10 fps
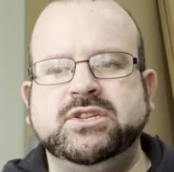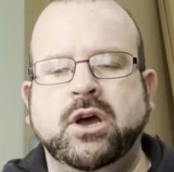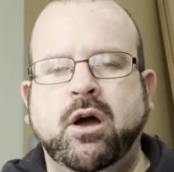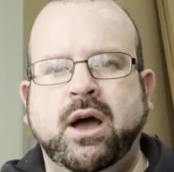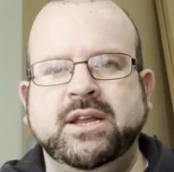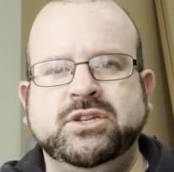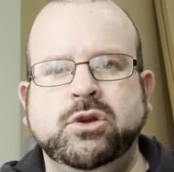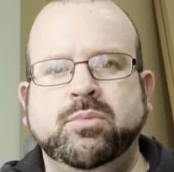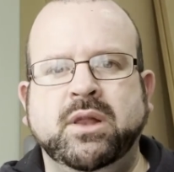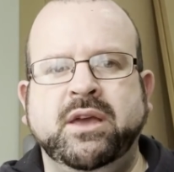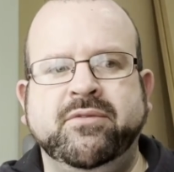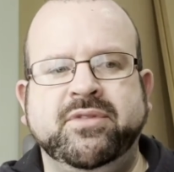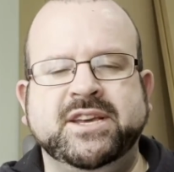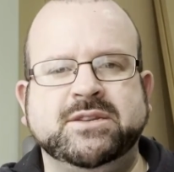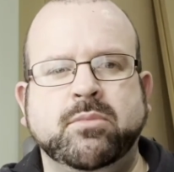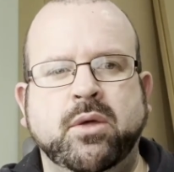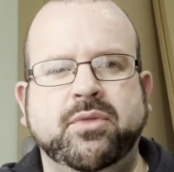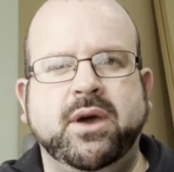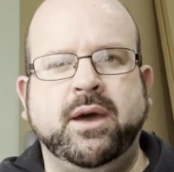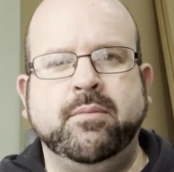So I do believe this
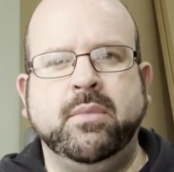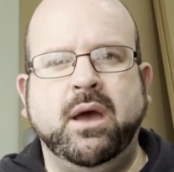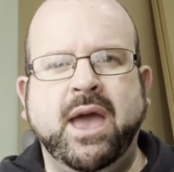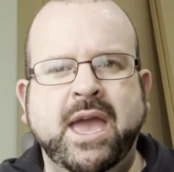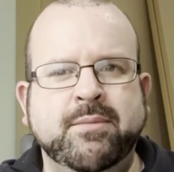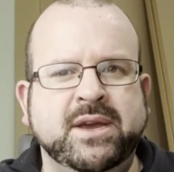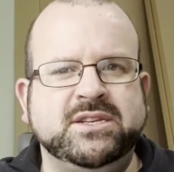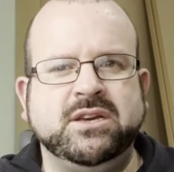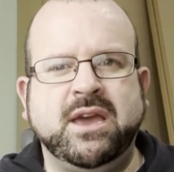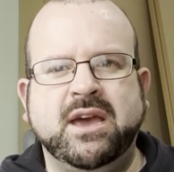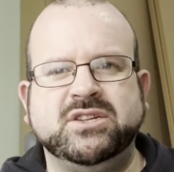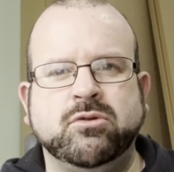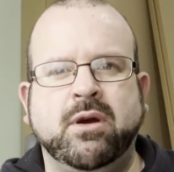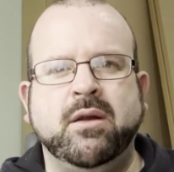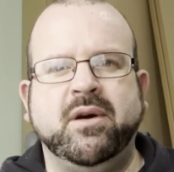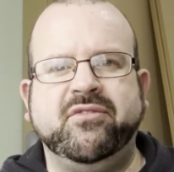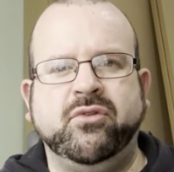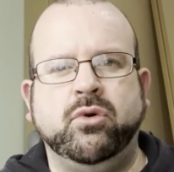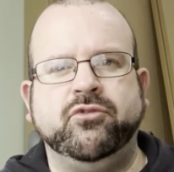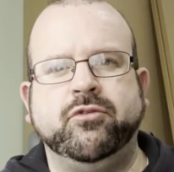month I'm aiming to get to around about
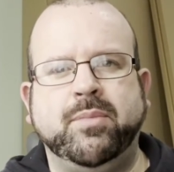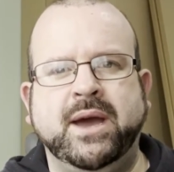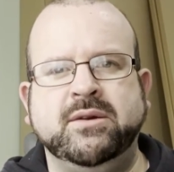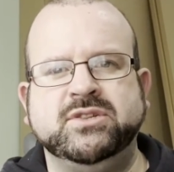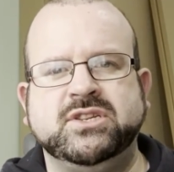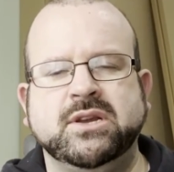£400.